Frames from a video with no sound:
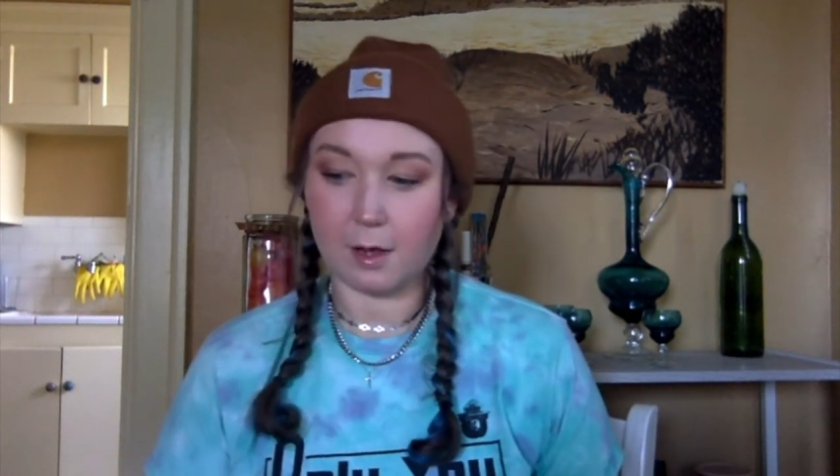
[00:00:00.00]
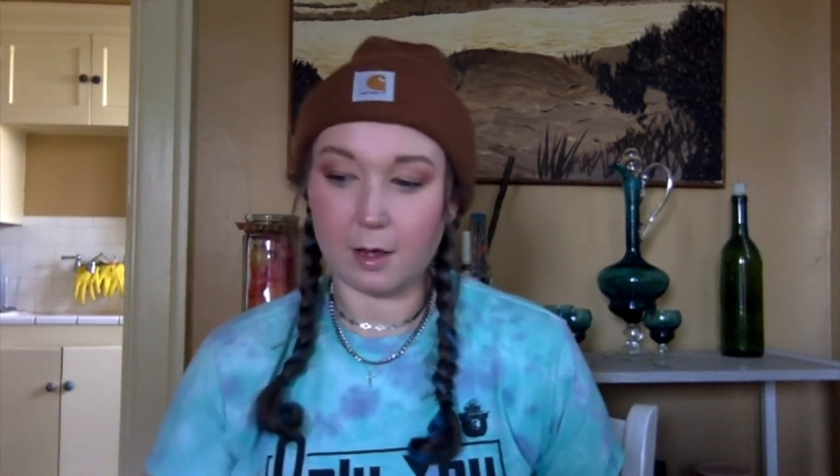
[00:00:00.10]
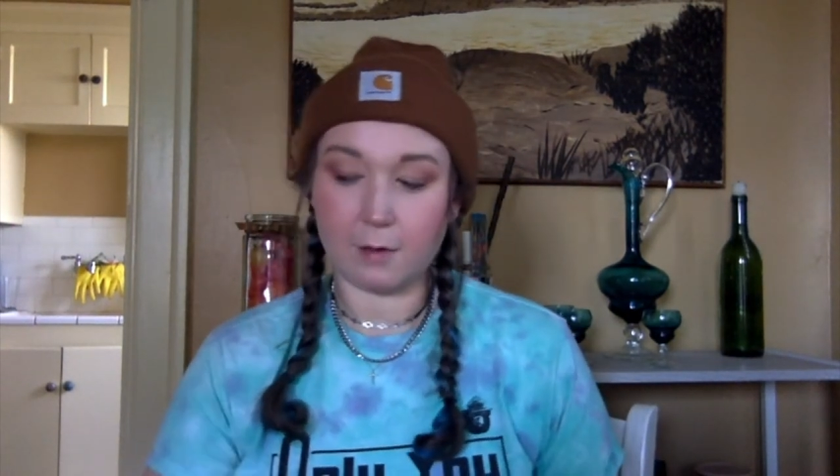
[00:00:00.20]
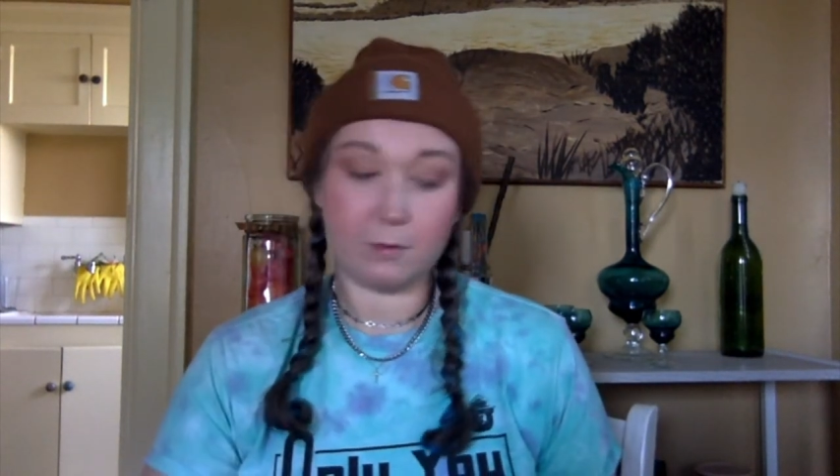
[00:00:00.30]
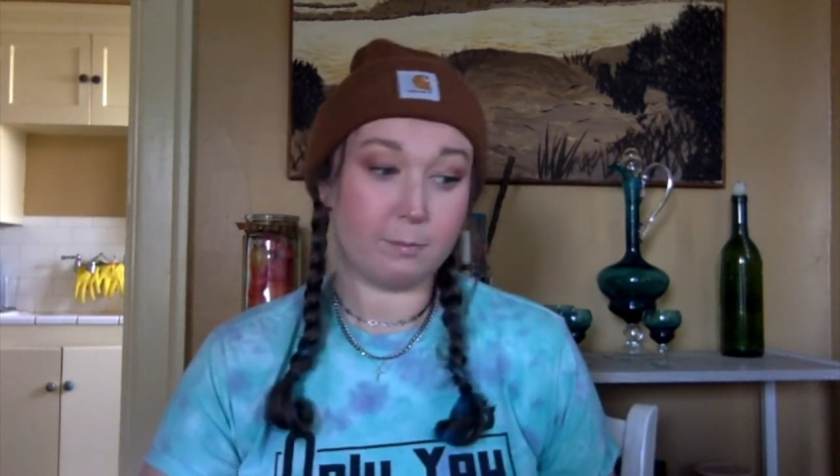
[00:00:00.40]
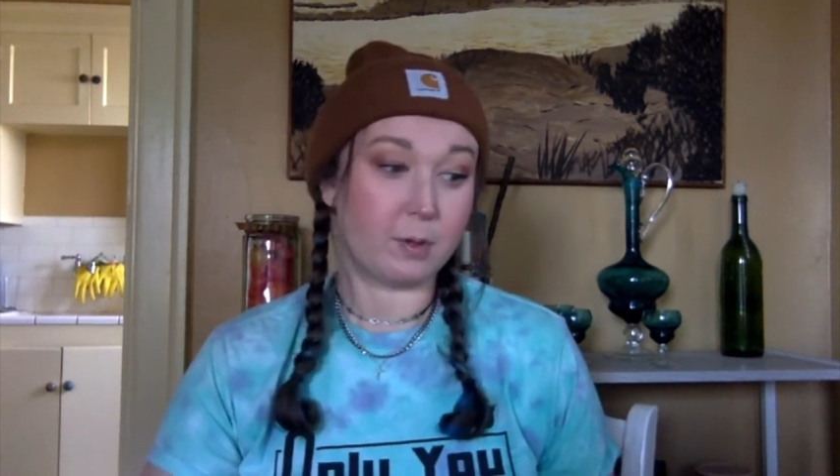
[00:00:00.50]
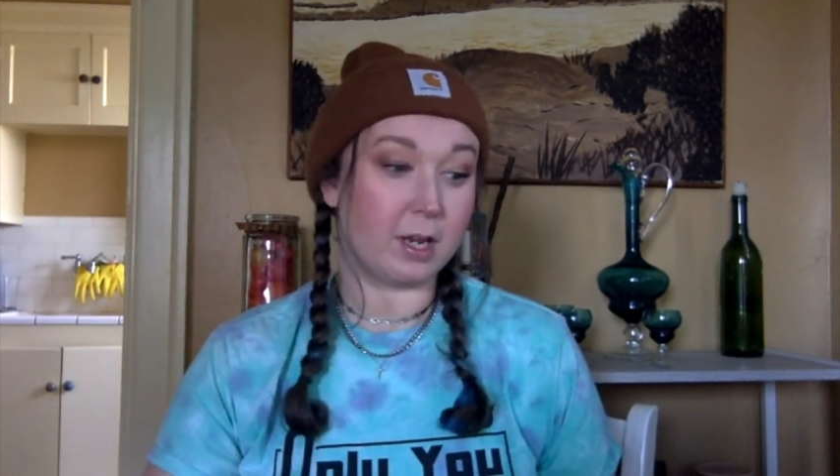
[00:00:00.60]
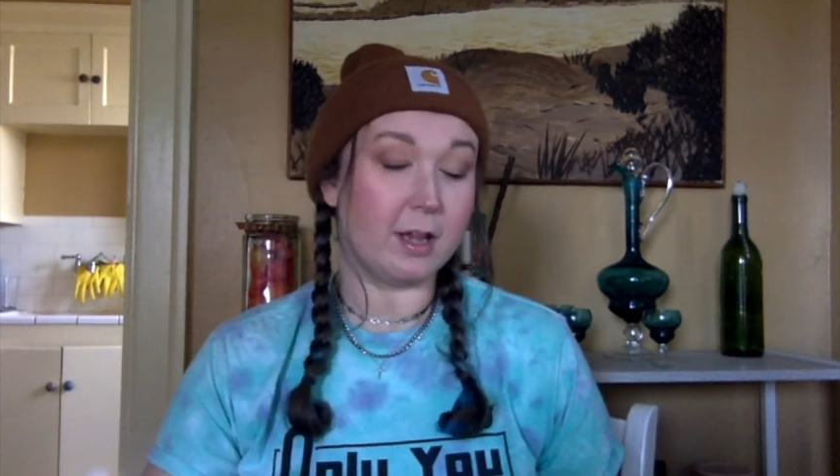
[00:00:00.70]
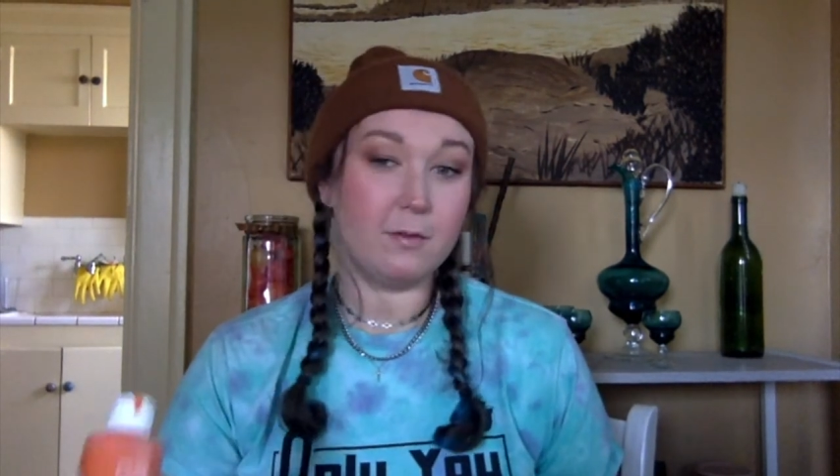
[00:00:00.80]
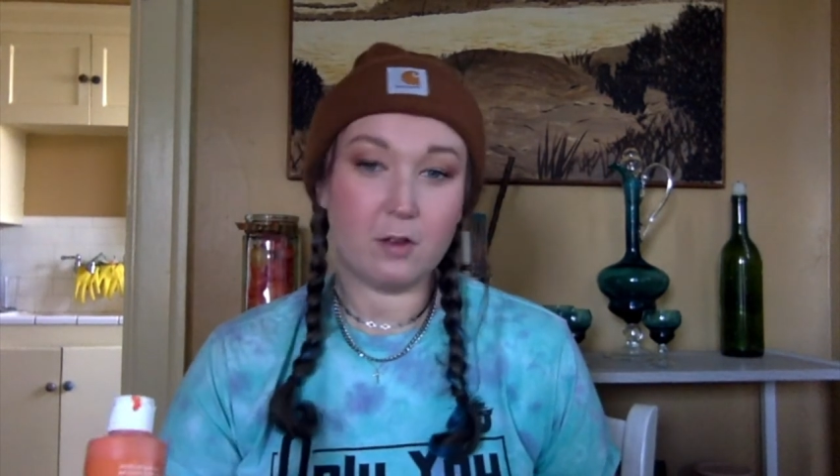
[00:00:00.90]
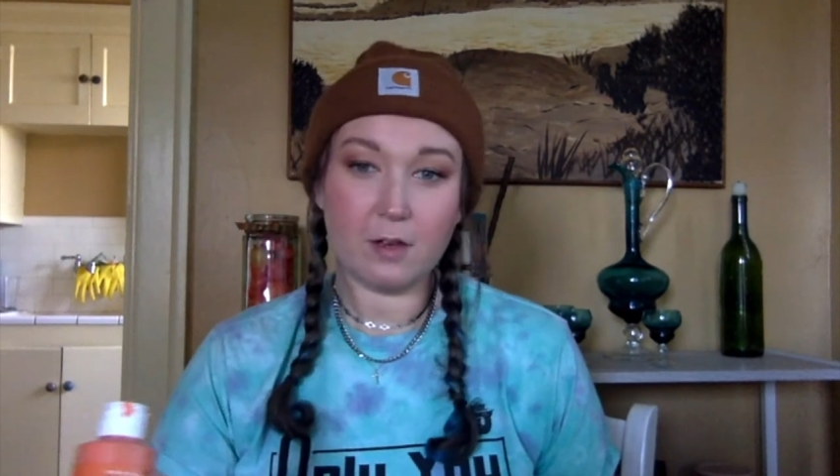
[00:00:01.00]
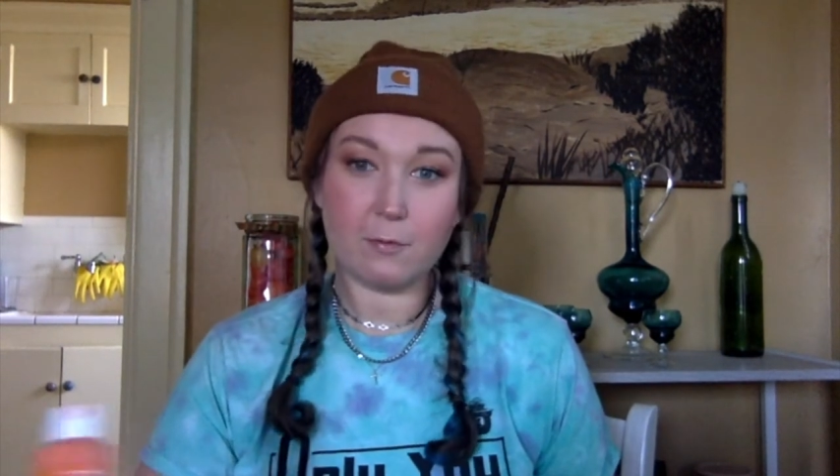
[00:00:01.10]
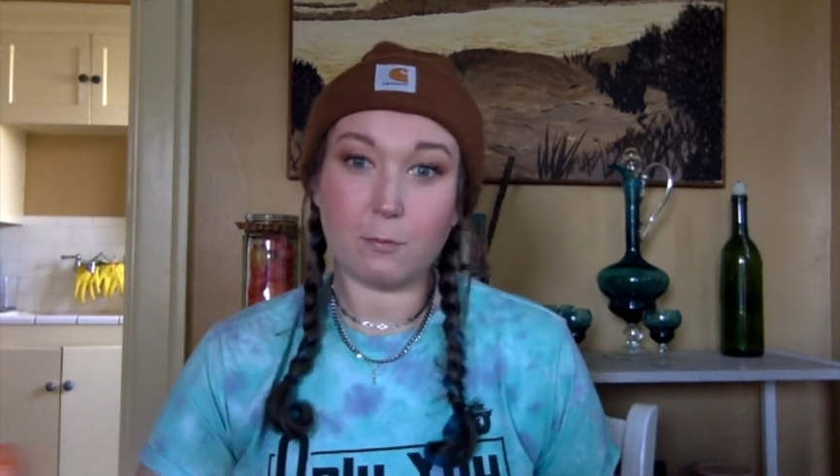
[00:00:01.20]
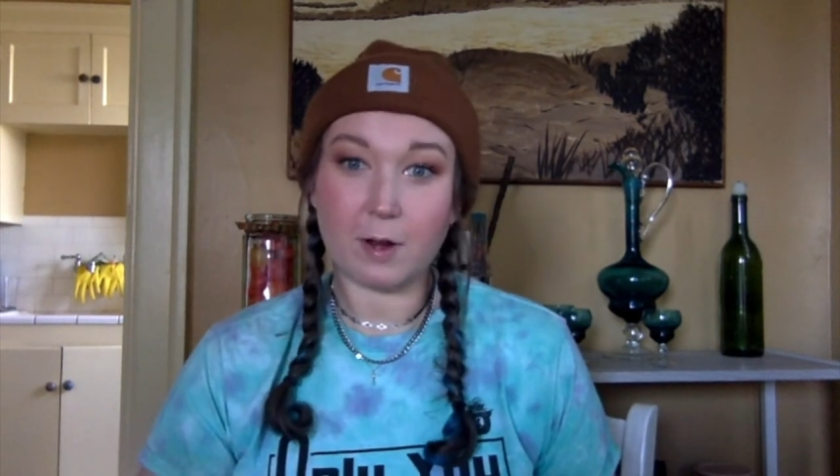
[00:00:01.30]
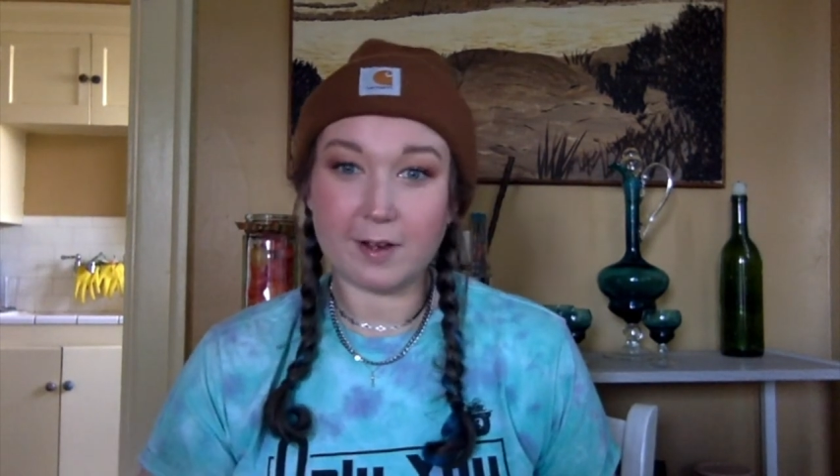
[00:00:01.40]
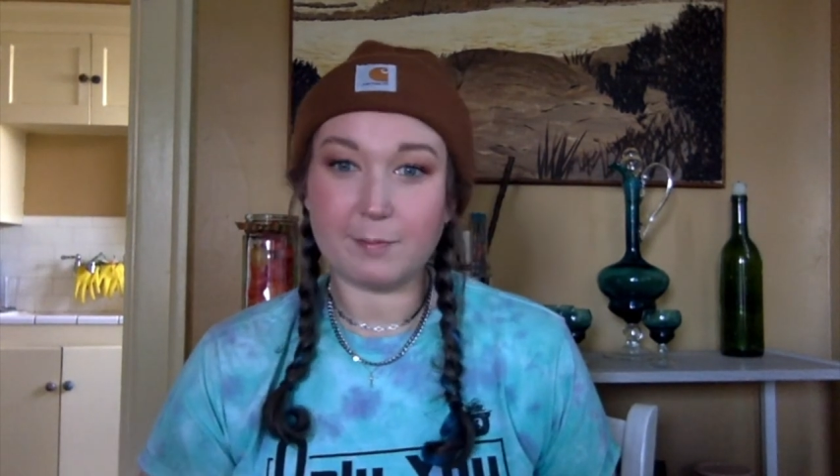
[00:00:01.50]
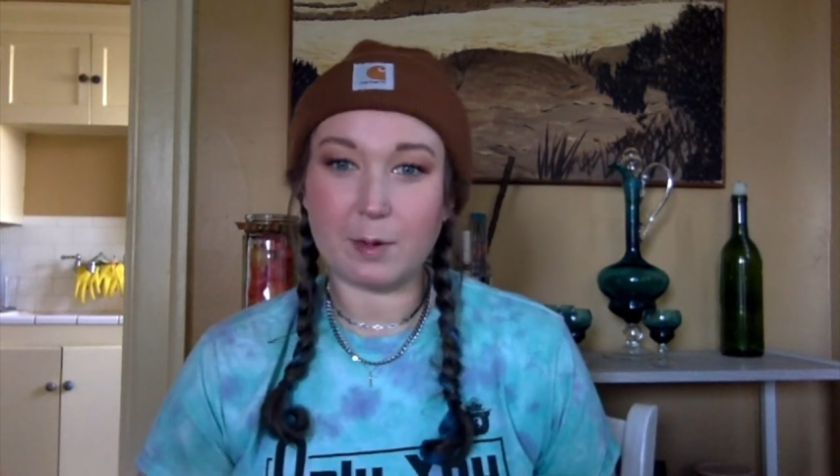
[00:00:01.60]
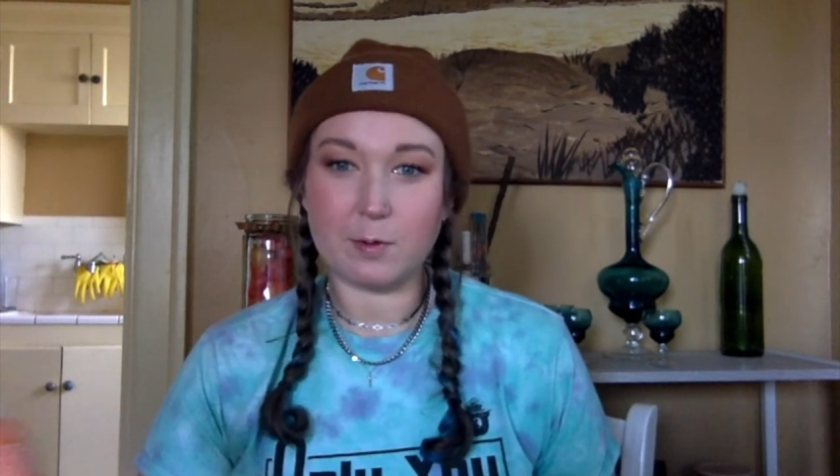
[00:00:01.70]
Uh, but if you have white paper